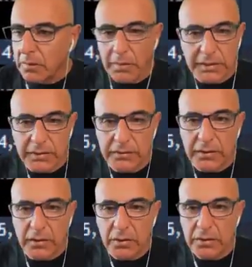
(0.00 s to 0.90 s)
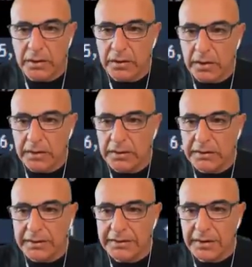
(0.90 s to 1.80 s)
But it's still holding. And it
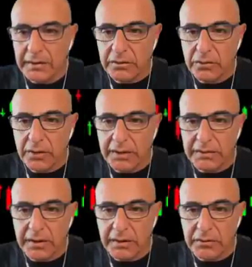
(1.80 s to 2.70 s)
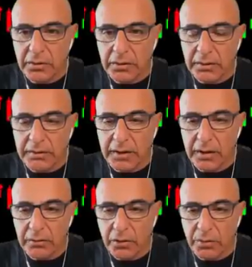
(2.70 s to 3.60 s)
returned to red territory,
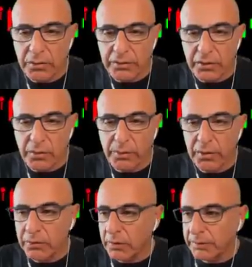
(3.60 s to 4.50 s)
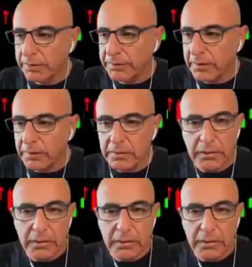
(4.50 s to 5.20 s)
down almost 0.1%.